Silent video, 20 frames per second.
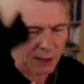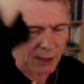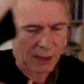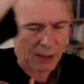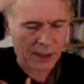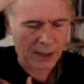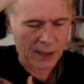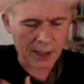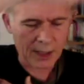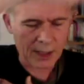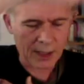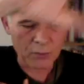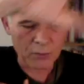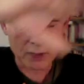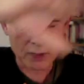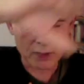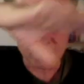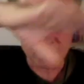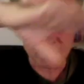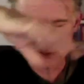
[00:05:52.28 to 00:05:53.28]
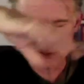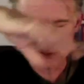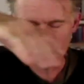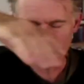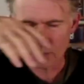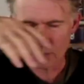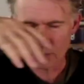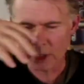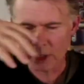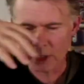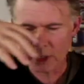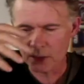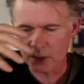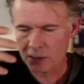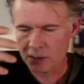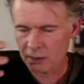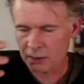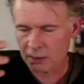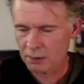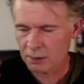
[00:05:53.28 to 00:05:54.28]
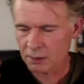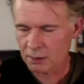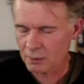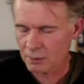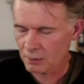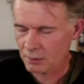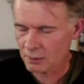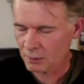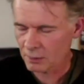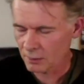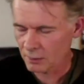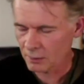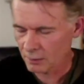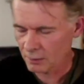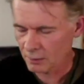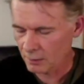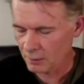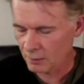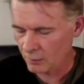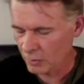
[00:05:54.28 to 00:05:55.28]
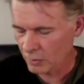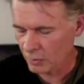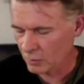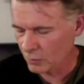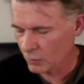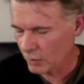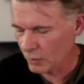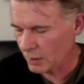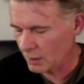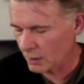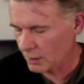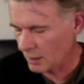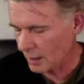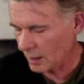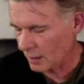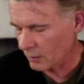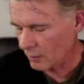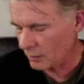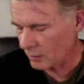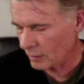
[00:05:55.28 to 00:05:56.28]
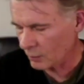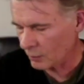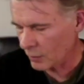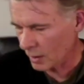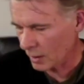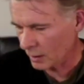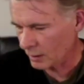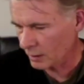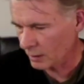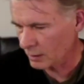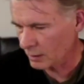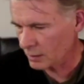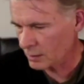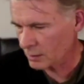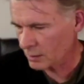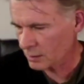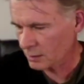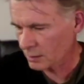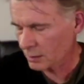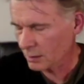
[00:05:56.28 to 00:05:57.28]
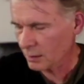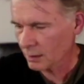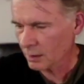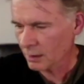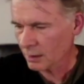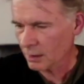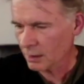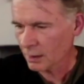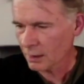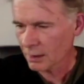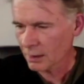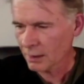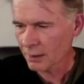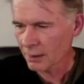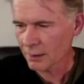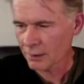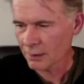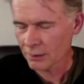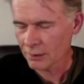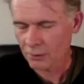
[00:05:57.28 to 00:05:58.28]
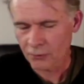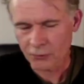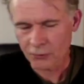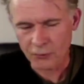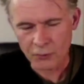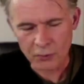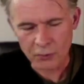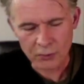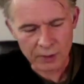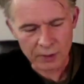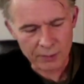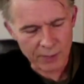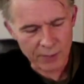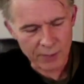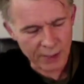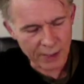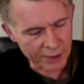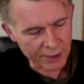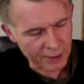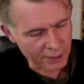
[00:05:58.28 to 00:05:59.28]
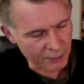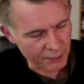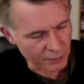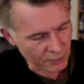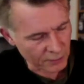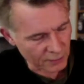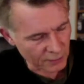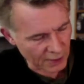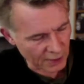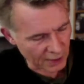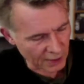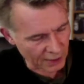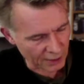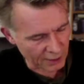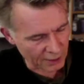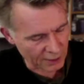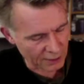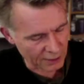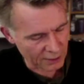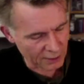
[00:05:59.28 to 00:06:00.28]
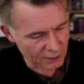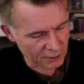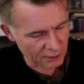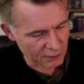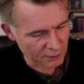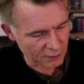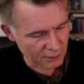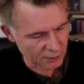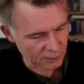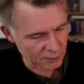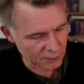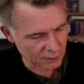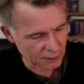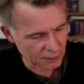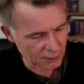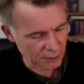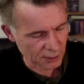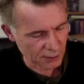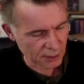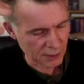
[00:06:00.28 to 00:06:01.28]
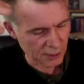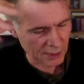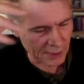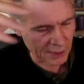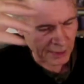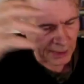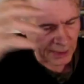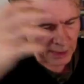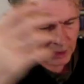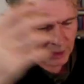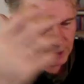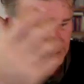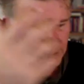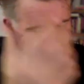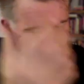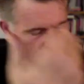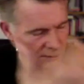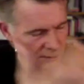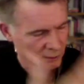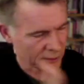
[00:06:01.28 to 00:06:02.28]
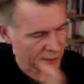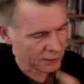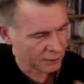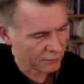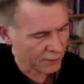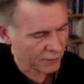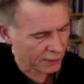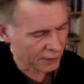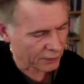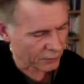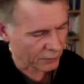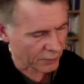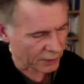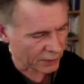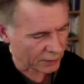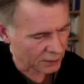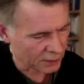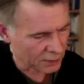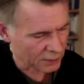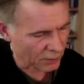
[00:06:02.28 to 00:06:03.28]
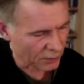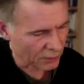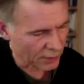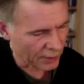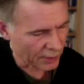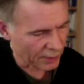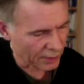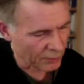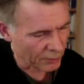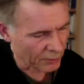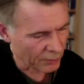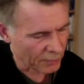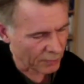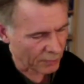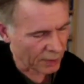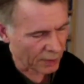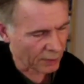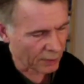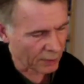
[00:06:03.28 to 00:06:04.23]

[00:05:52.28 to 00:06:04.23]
and we get information between our bodies, the form I am taking, and the environment. So I'm